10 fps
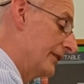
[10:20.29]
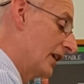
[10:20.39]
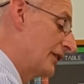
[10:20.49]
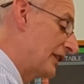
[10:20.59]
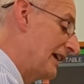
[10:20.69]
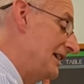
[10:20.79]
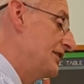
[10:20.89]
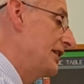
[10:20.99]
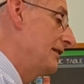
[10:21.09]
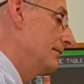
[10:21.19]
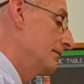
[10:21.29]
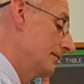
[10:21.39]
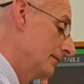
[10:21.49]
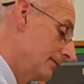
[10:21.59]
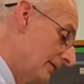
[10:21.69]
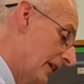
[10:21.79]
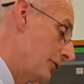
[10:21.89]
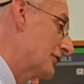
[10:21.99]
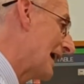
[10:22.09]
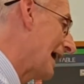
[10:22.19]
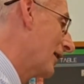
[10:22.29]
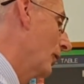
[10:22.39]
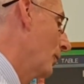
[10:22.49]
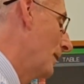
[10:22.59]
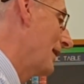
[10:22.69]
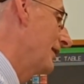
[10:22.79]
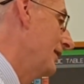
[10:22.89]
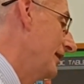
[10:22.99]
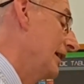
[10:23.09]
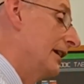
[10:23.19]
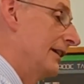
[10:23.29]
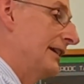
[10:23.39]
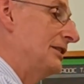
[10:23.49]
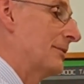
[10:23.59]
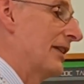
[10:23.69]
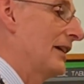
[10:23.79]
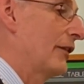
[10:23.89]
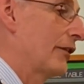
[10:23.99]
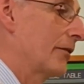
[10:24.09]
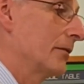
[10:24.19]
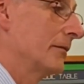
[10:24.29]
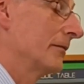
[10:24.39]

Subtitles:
nice, easy, low-tech method. These things,